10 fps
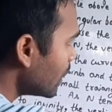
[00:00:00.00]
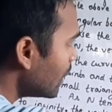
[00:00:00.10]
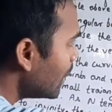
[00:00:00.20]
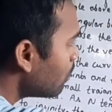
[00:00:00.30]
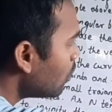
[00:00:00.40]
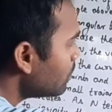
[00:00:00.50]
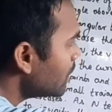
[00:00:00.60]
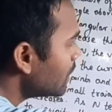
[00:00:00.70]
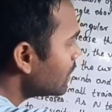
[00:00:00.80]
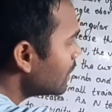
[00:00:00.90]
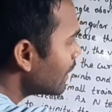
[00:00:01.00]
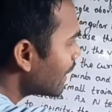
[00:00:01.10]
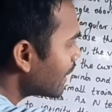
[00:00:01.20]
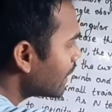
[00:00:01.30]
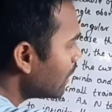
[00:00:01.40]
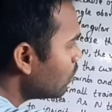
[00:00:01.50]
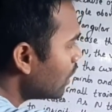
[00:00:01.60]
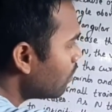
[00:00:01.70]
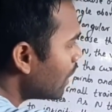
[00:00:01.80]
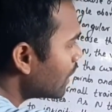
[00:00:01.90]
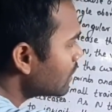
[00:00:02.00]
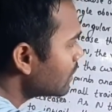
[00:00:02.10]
above these rectangular bars